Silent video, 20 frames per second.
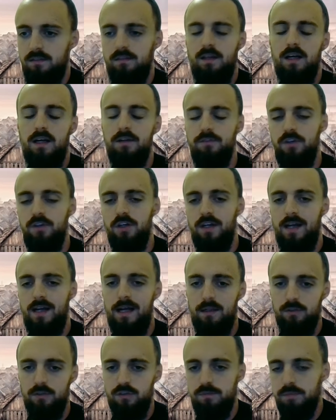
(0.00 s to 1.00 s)
kind of
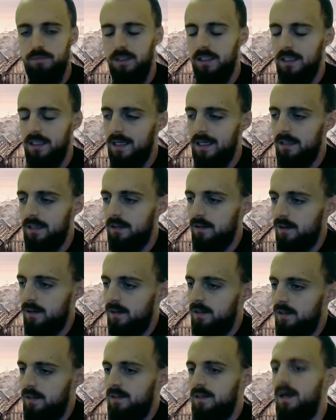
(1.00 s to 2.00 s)
canal split land.
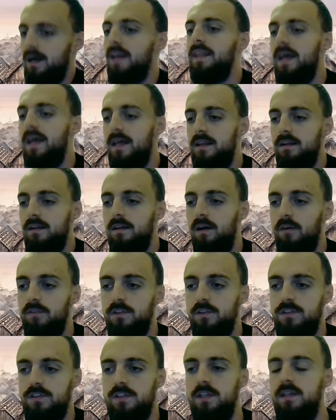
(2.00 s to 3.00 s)
And then
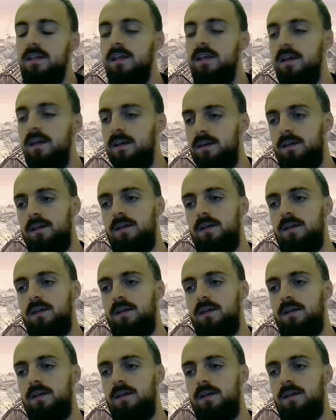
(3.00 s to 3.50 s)
obviously